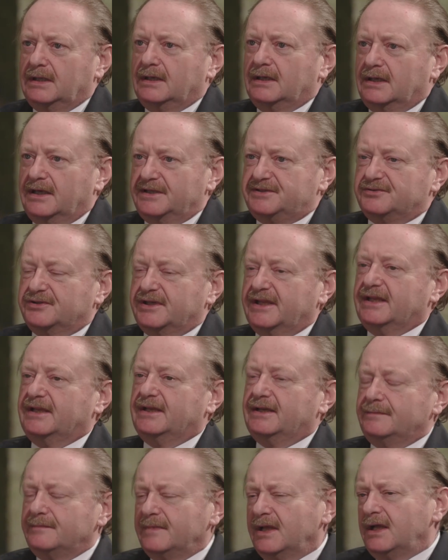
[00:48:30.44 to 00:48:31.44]
Hi Tony,
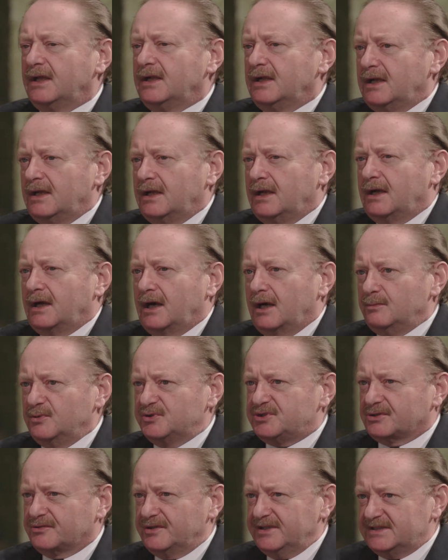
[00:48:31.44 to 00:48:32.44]
how
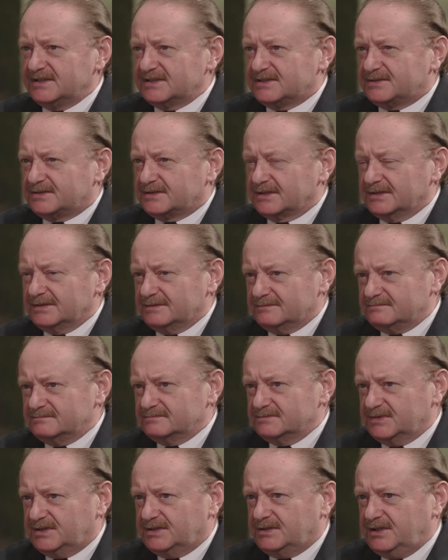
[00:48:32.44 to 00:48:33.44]
much credence
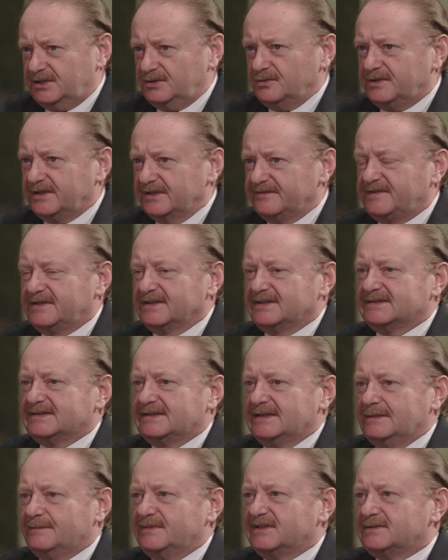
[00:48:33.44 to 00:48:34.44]
do you give to the
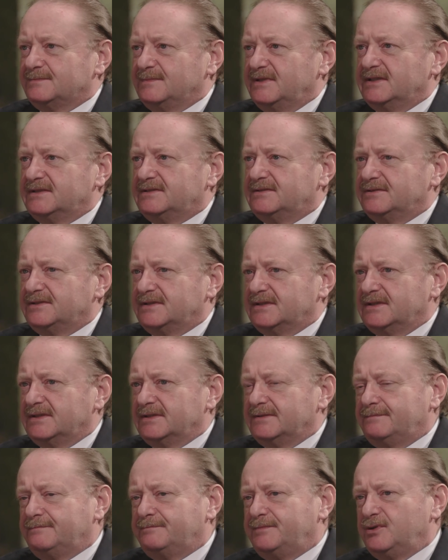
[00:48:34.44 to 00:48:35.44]
statements made to
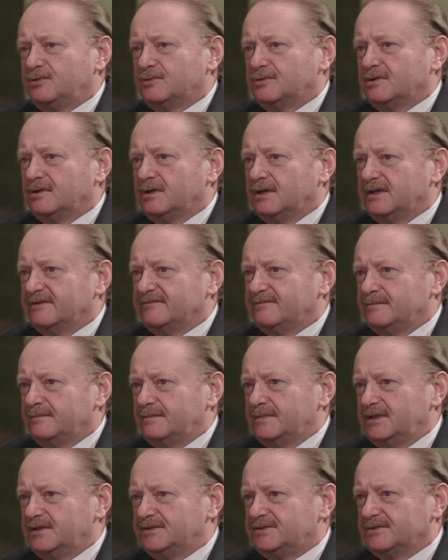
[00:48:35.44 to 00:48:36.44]
the Bureau of
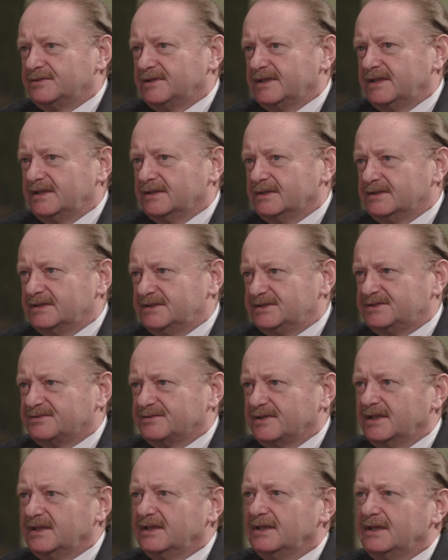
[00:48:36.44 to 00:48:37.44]
Military
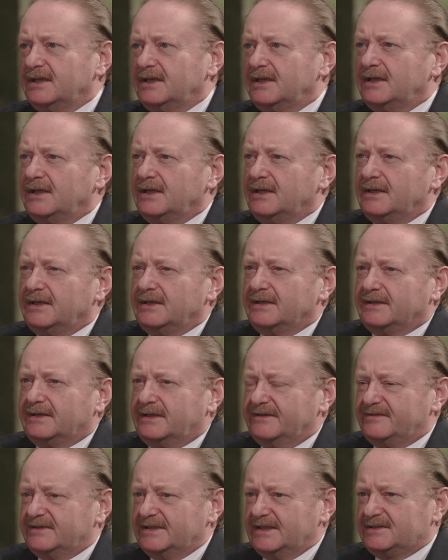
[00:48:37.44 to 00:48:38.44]
History,
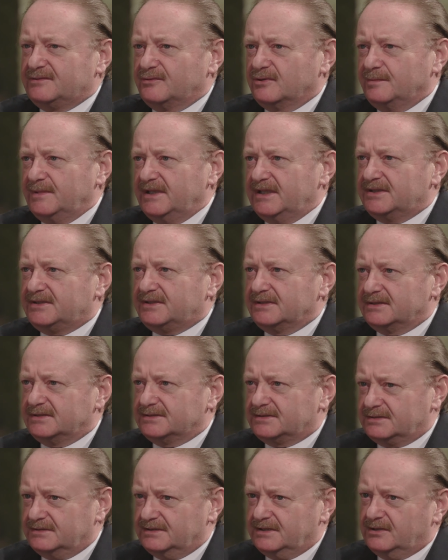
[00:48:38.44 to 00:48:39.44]
given that they were made
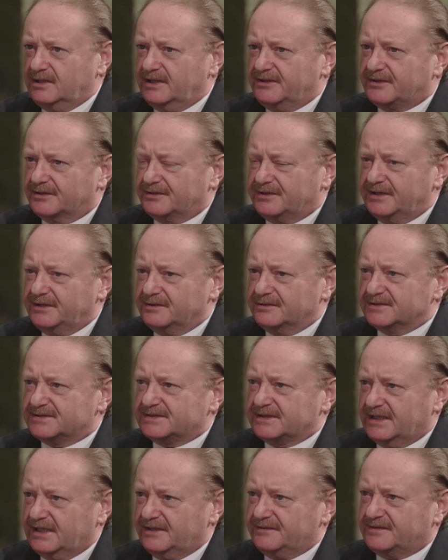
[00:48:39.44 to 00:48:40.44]
nearly 30 years
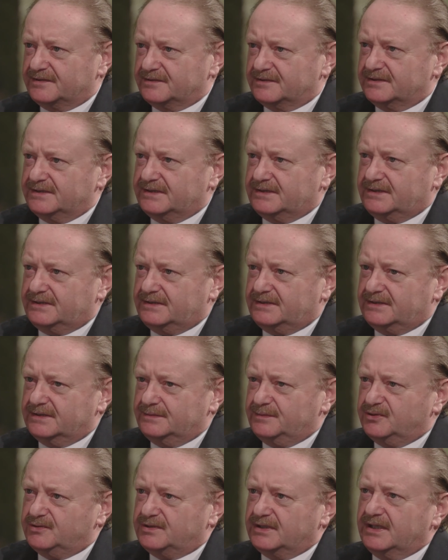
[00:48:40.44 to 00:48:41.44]
after the
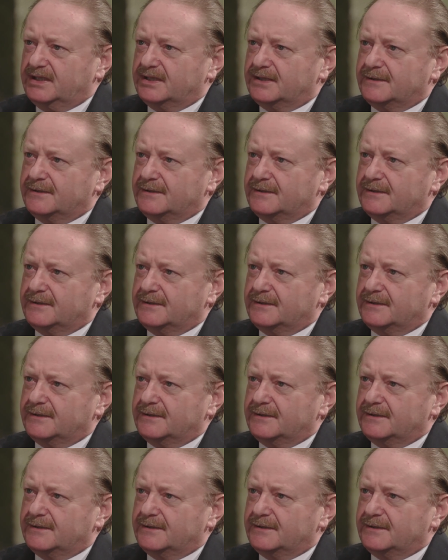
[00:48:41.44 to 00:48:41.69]
mutiny?